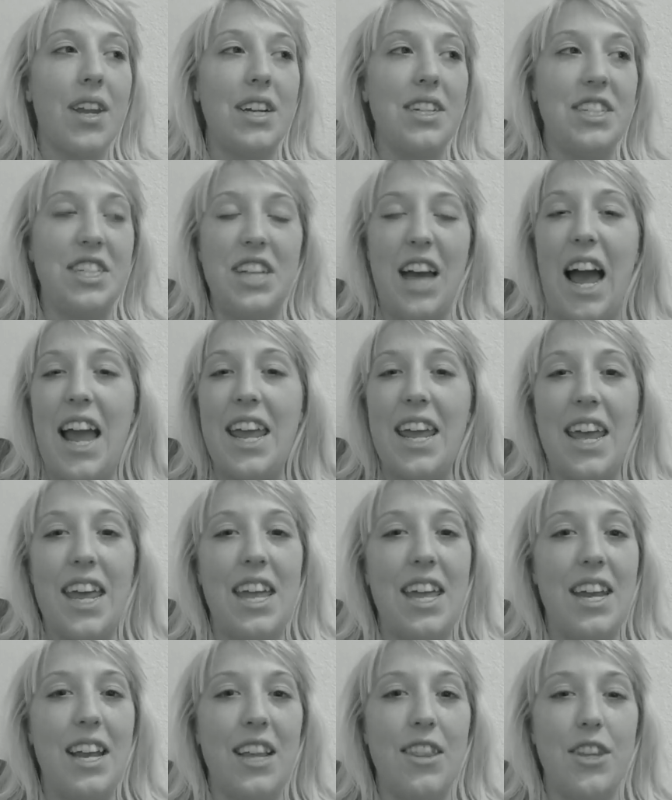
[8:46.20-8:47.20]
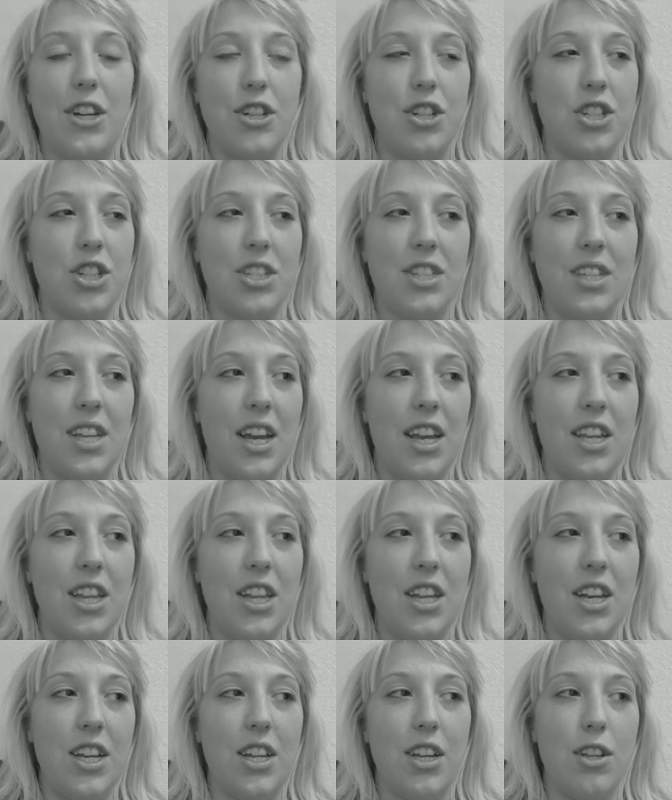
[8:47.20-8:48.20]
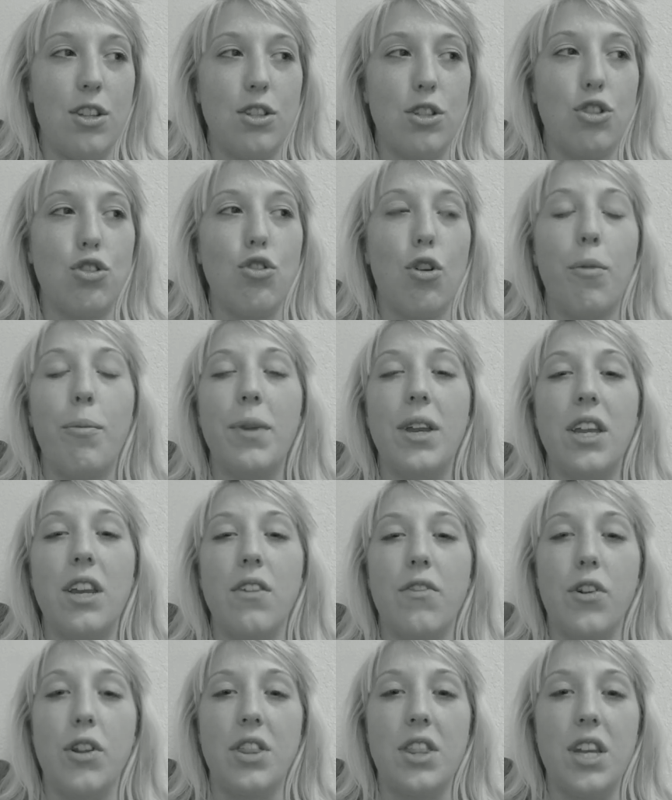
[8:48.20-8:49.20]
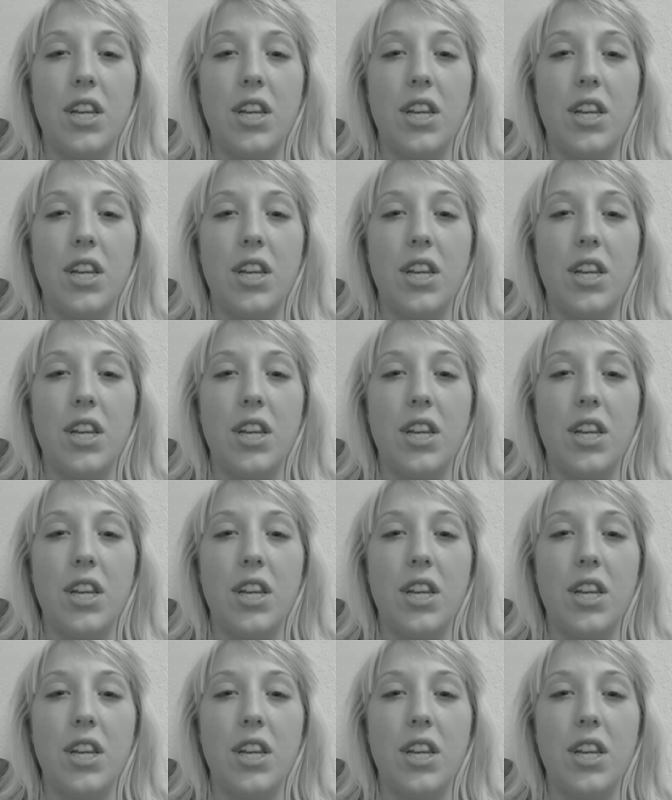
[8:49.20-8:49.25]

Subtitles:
Diet, there's just so many different